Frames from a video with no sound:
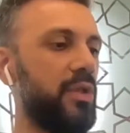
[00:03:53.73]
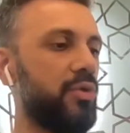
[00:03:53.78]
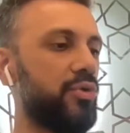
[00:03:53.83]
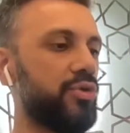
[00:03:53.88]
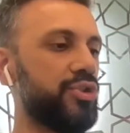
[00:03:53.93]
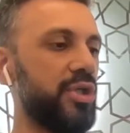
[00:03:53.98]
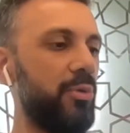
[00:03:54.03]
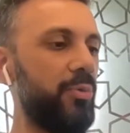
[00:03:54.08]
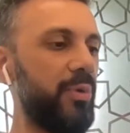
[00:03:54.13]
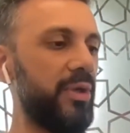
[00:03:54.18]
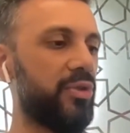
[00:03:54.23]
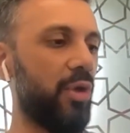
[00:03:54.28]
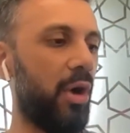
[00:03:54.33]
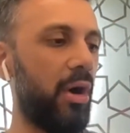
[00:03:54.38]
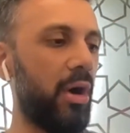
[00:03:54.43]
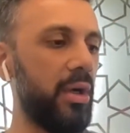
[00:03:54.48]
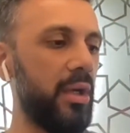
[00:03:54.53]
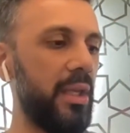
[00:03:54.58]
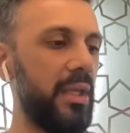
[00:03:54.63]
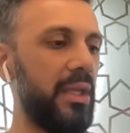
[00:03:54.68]
shall we
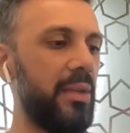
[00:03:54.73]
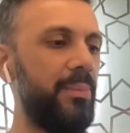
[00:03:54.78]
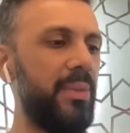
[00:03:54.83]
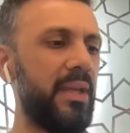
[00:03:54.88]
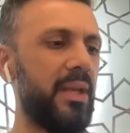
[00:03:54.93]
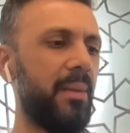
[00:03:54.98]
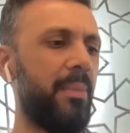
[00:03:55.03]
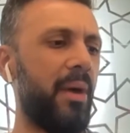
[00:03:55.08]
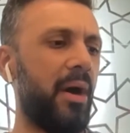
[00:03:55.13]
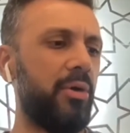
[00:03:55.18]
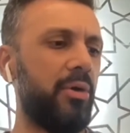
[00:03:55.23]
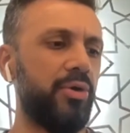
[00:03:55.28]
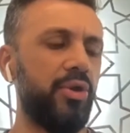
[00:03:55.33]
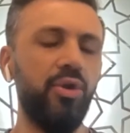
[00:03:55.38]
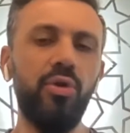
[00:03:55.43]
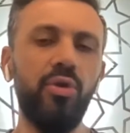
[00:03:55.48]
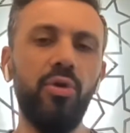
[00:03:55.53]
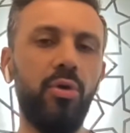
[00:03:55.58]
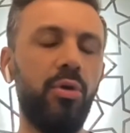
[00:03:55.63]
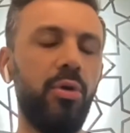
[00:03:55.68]
talk a little bit about,
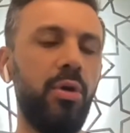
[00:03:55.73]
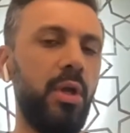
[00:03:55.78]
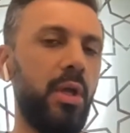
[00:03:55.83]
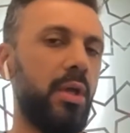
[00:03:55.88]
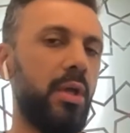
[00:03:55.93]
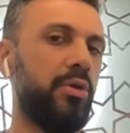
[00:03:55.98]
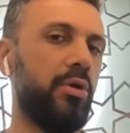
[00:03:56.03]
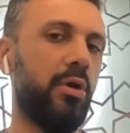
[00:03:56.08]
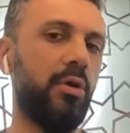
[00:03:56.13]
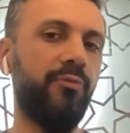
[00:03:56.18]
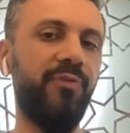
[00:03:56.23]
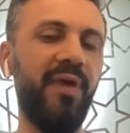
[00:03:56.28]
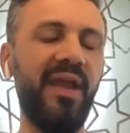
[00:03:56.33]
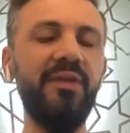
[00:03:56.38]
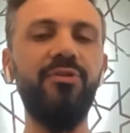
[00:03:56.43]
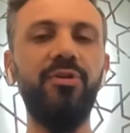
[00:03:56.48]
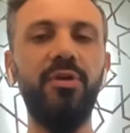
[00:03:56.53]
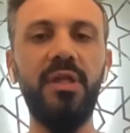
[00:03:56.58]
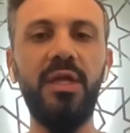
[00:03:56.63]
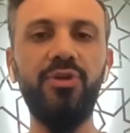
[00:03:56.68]
your
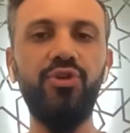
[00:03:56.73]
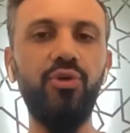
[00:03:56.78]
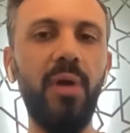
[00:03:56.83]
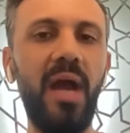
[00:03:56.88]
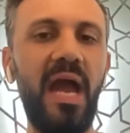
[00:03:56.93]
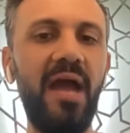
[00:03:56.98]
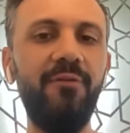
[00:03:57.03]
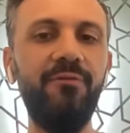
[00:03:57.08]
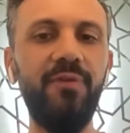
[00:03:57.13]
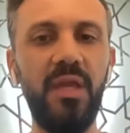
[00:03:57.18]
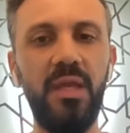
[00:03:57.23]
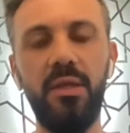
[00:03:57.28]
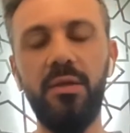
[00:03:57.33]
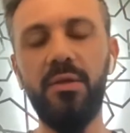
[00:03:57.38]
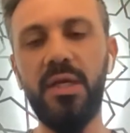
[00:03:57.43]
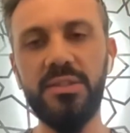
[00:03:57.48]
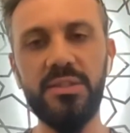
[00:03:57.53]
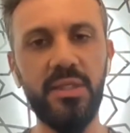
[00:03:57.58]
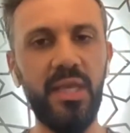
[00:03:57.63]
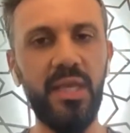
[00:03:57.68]
factory that you have in
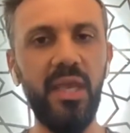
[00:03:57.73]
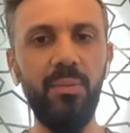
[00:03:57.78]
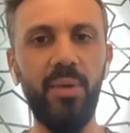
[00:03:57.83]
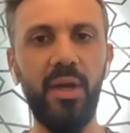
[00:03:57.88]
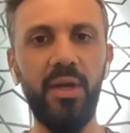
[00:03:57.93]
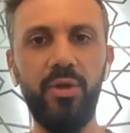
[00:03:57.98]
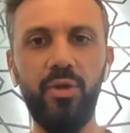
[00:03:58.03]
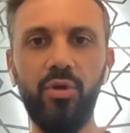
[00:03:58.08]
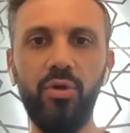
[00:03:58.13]
Ras Al Khaimah,